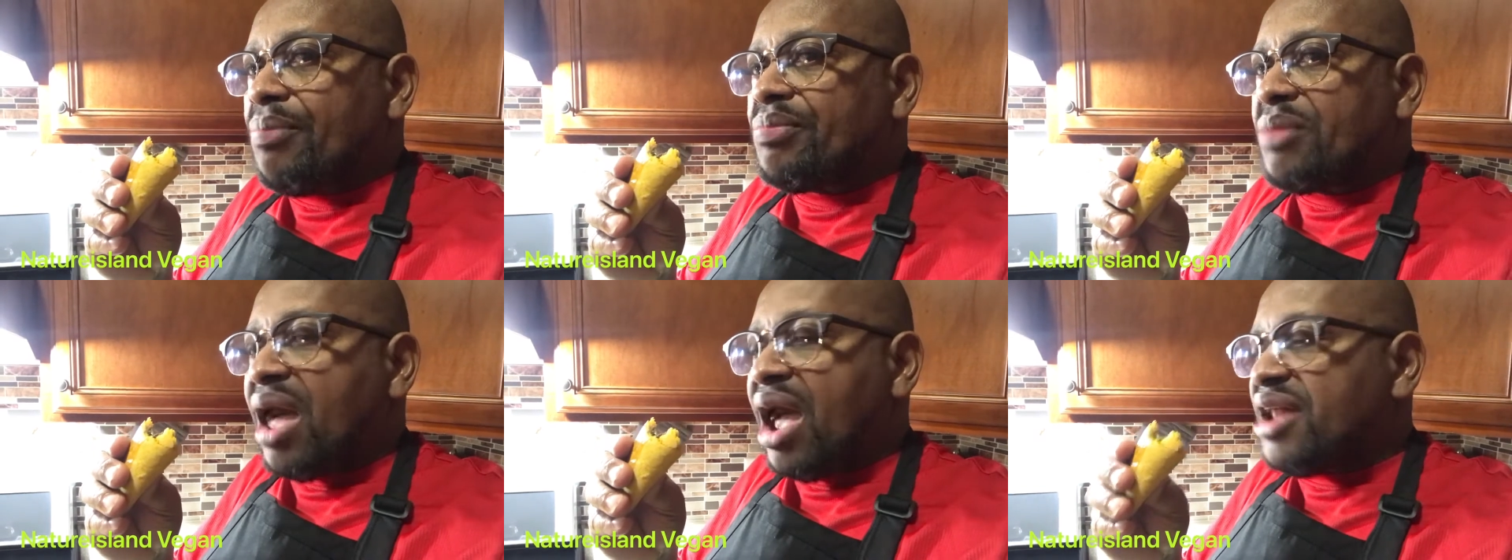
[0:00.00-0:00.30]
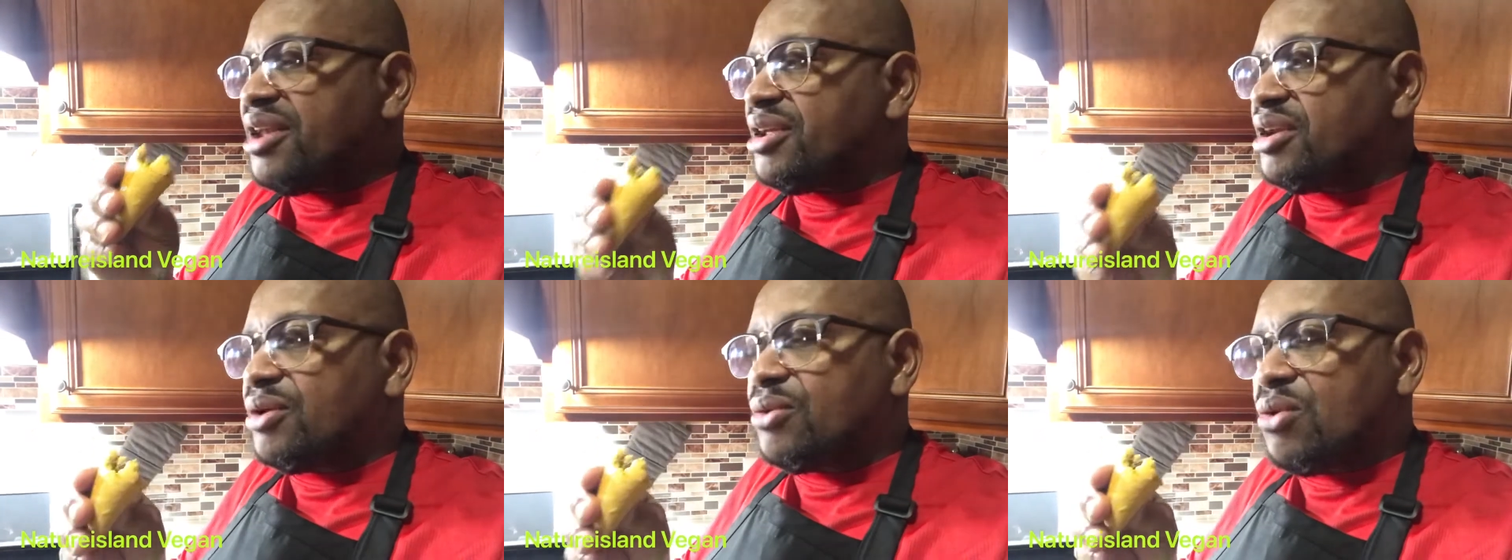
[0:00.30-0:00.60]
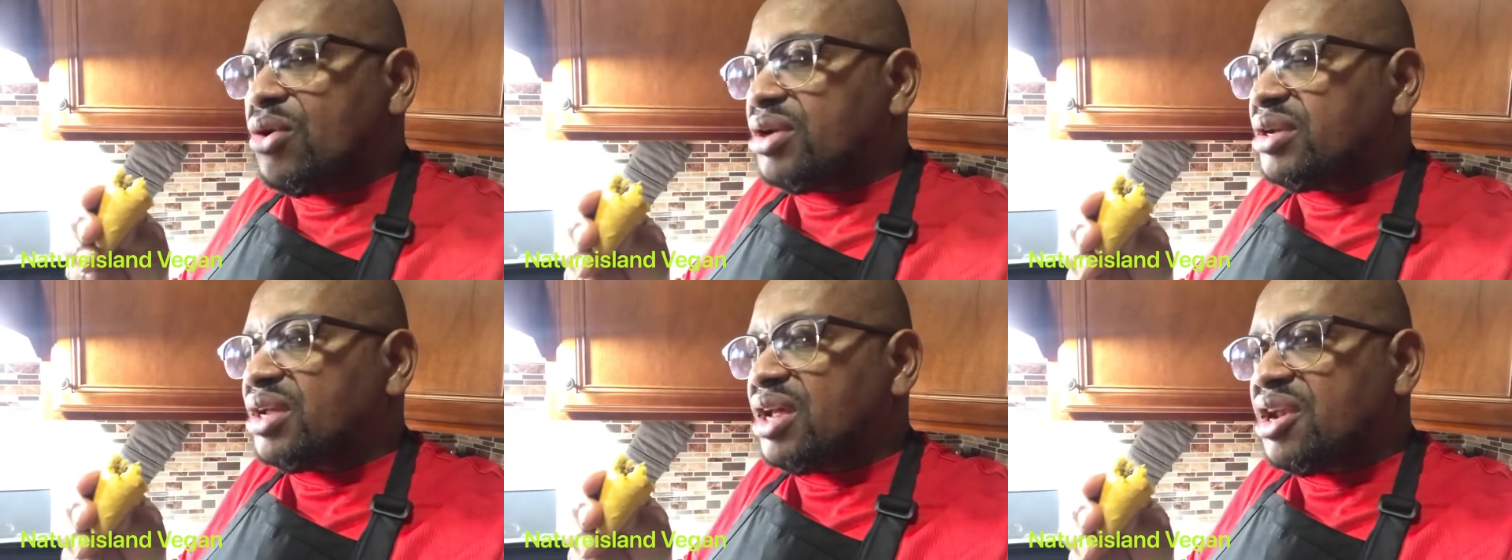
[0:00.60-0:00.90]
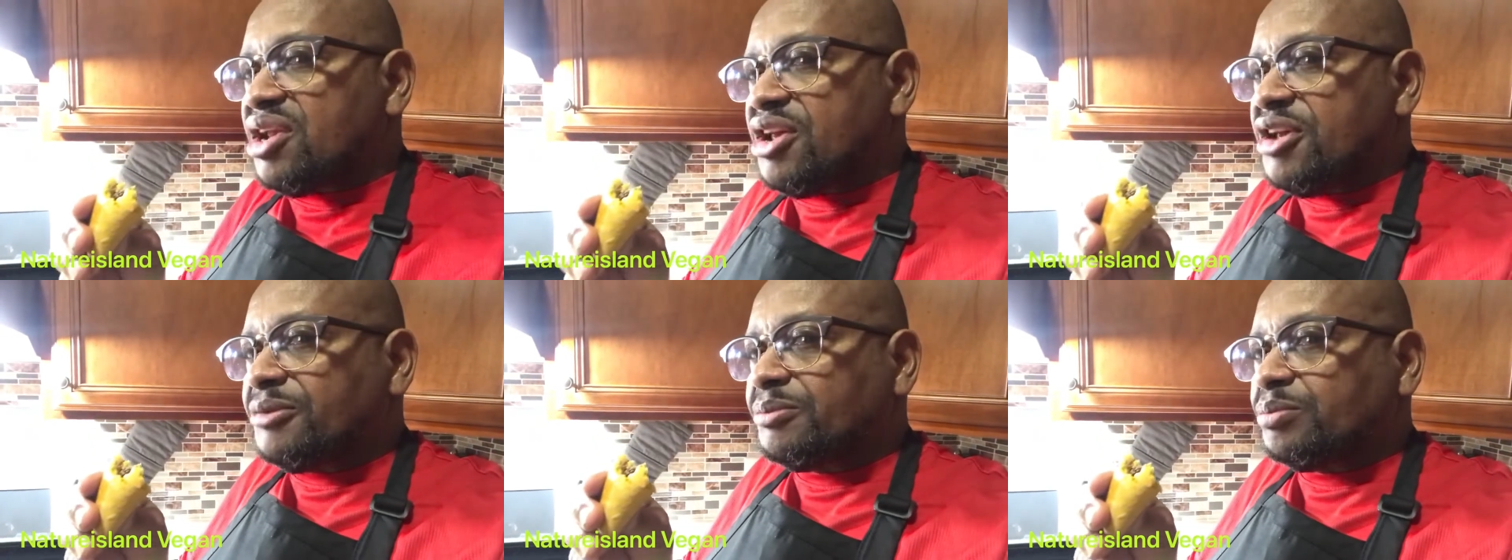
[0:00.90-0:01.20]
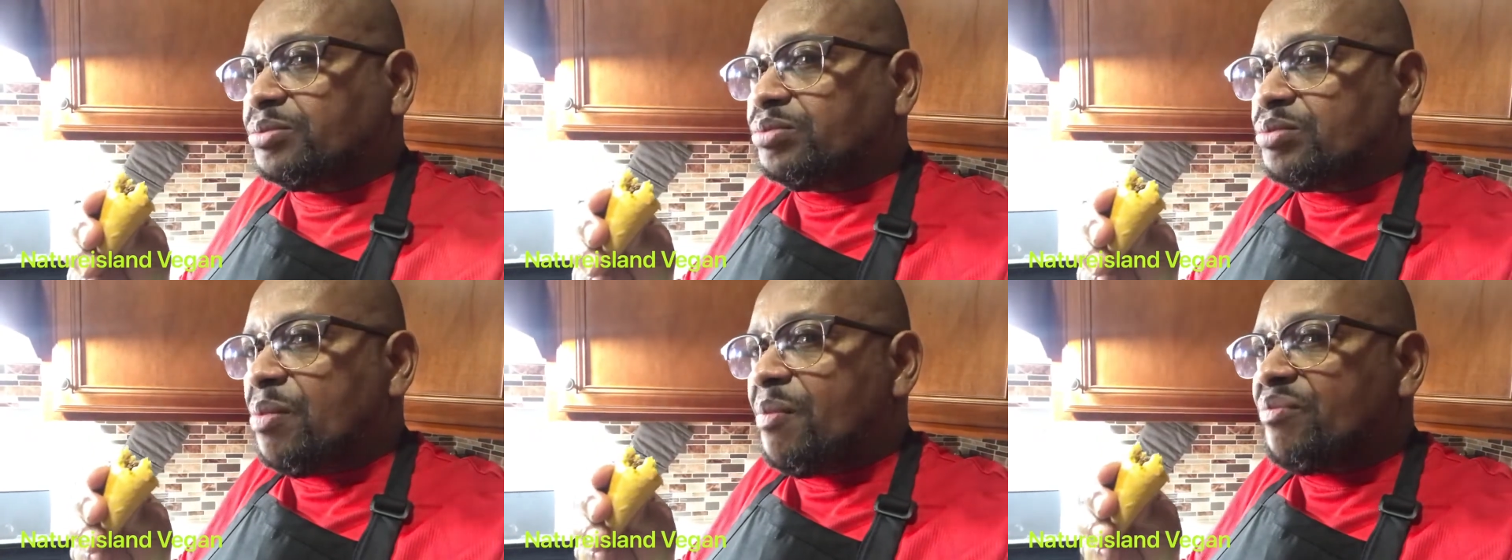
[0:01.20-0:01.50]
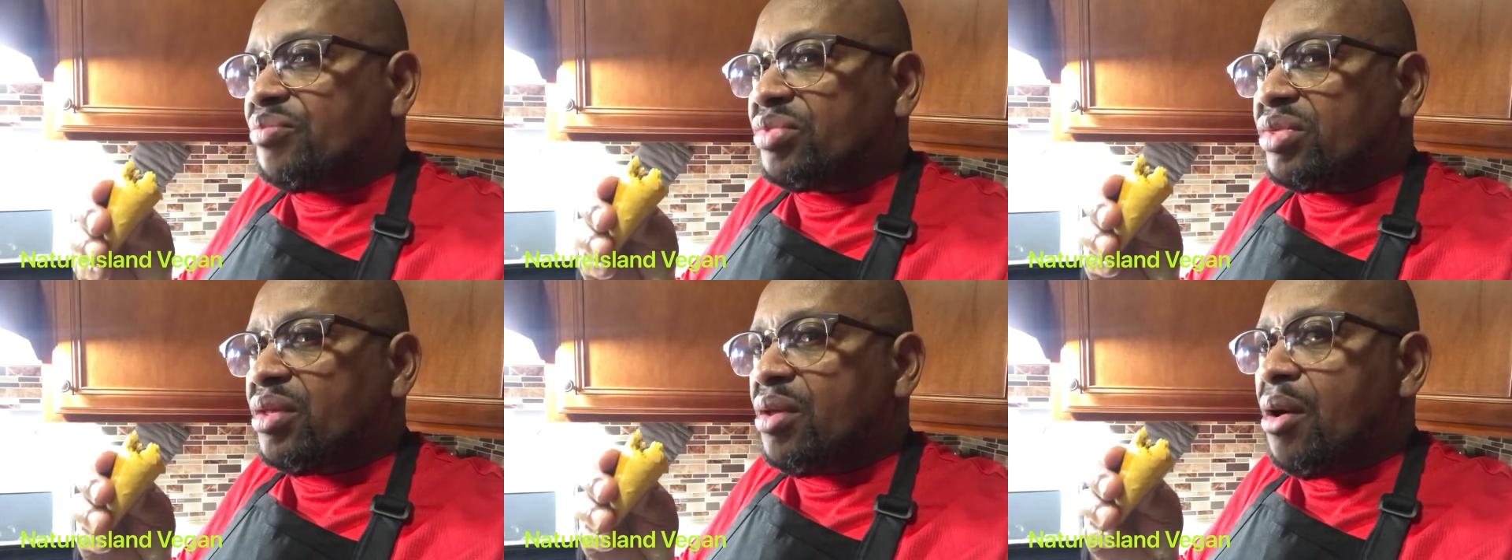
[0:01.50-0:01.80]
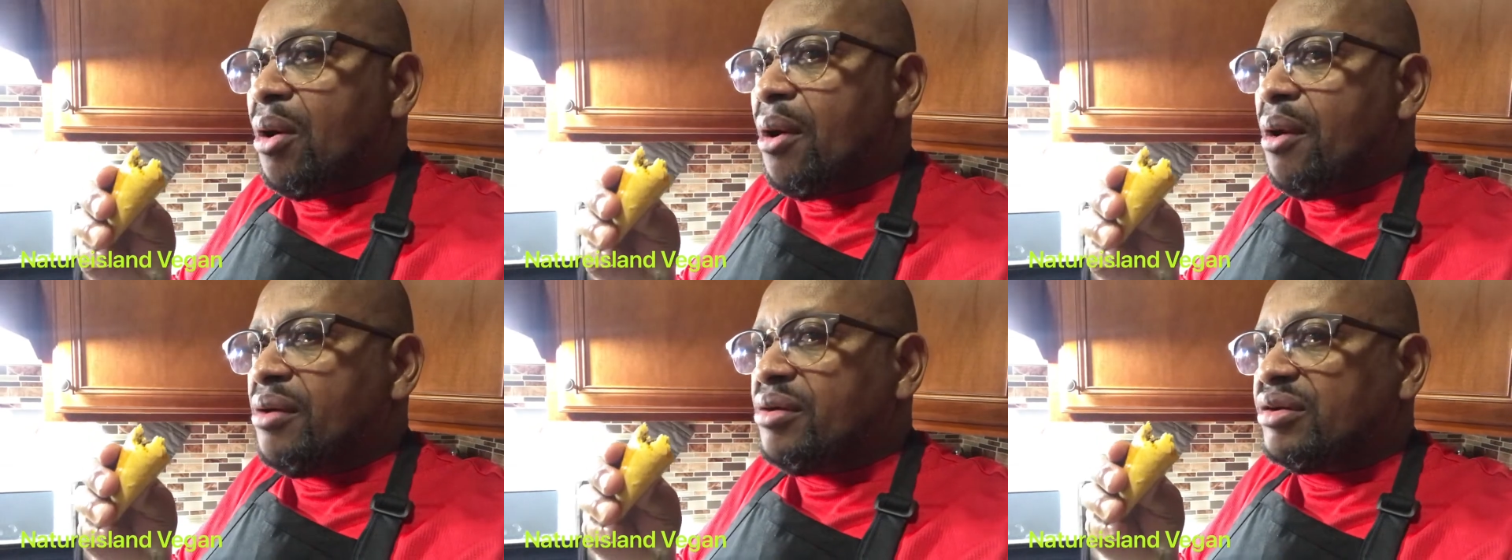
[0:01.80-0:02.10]
I didn't want any
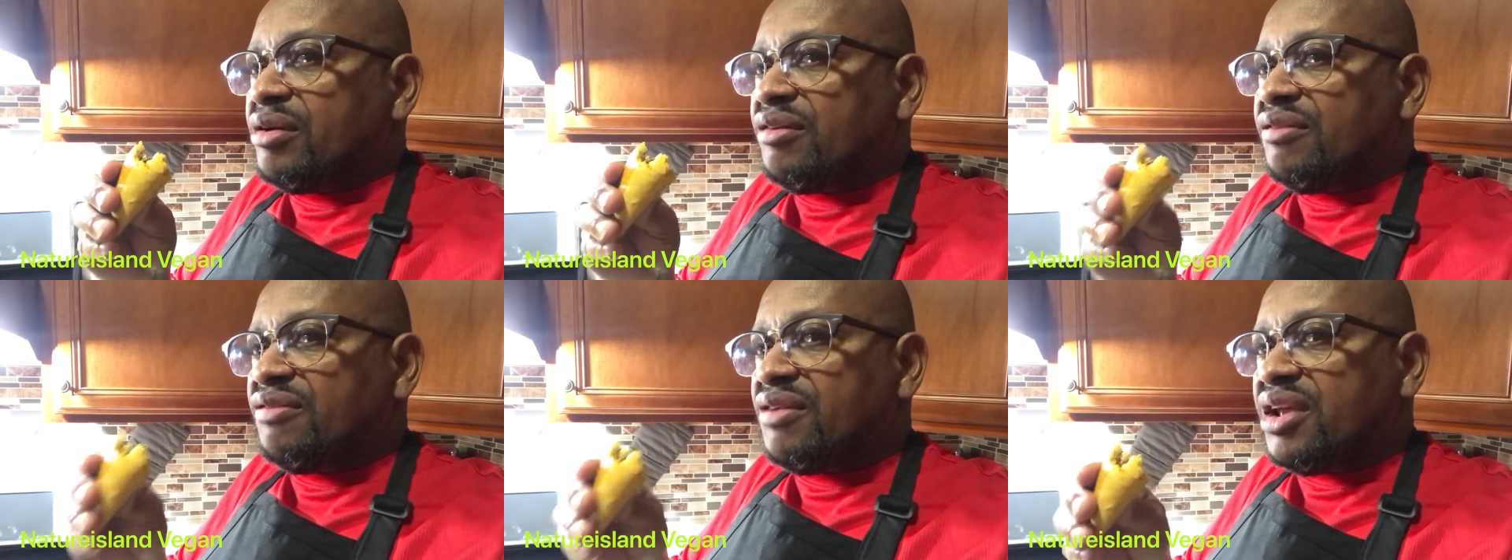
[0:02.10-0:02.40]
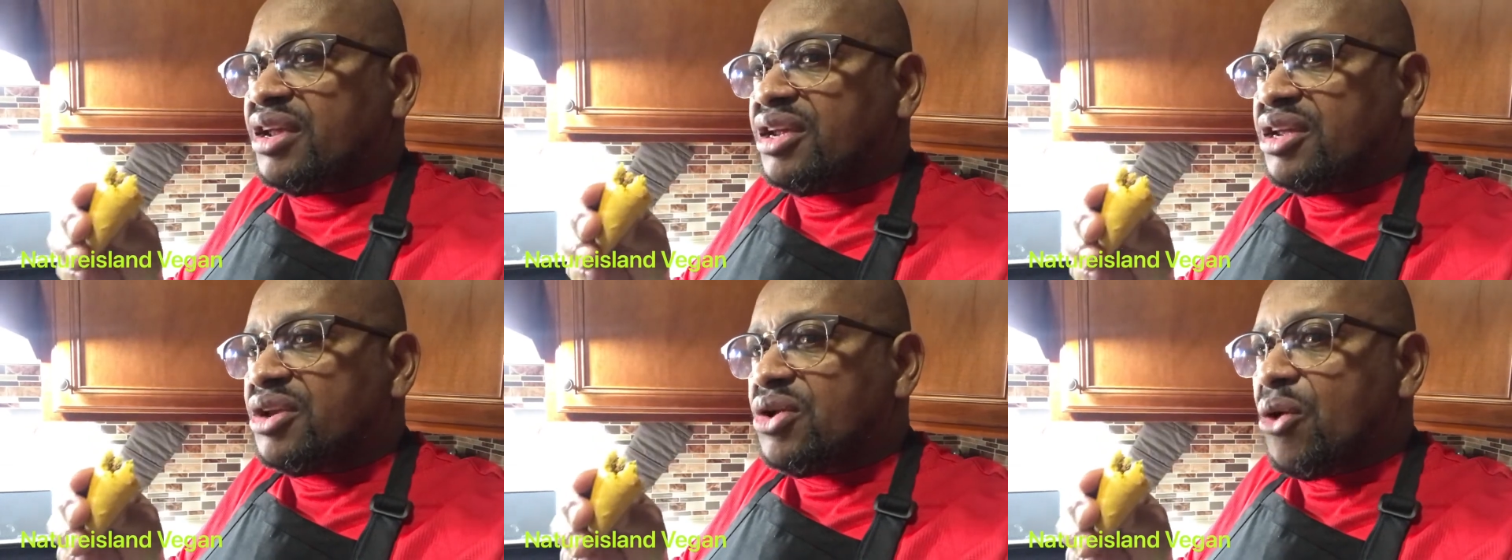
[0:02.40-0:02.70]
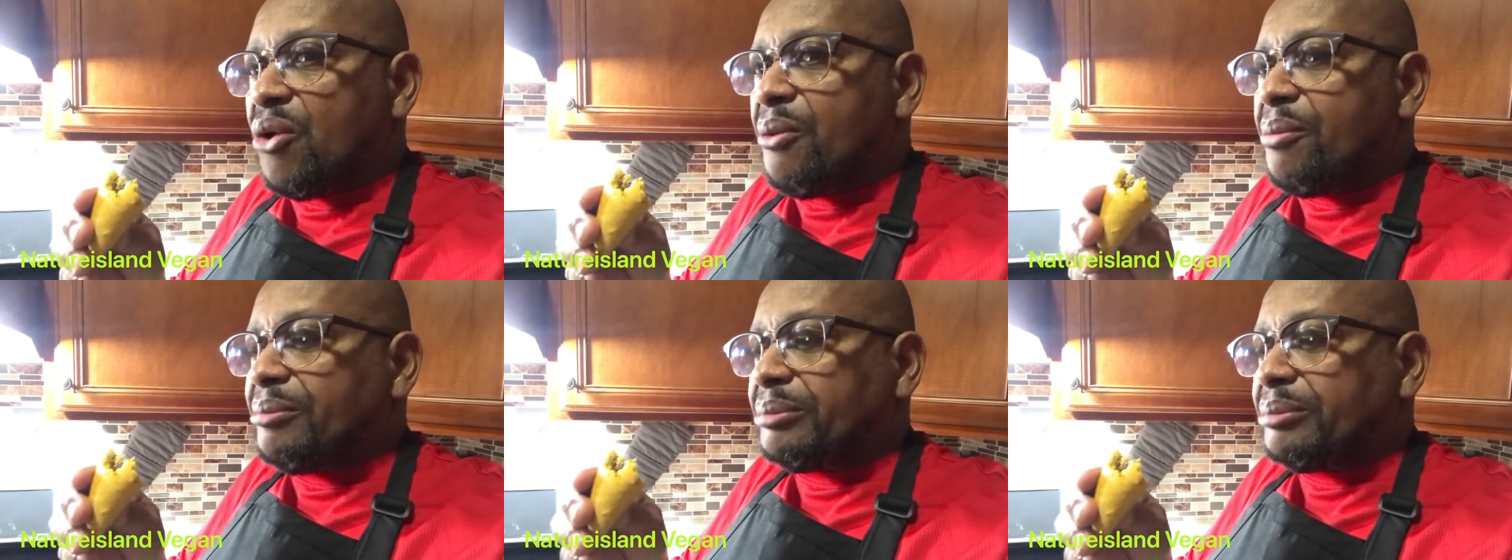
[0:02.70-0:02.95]
flaky dough.